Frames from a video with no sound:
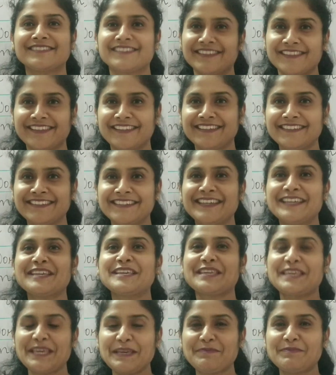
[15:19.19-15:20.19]
Till
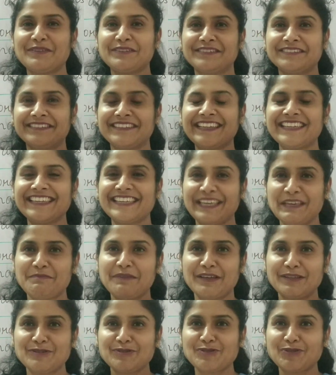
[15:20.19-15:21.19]
then, keep learning, keep
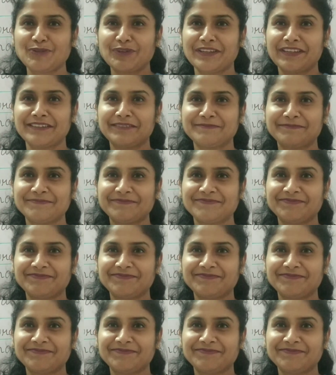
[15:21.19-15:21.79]
enjoying.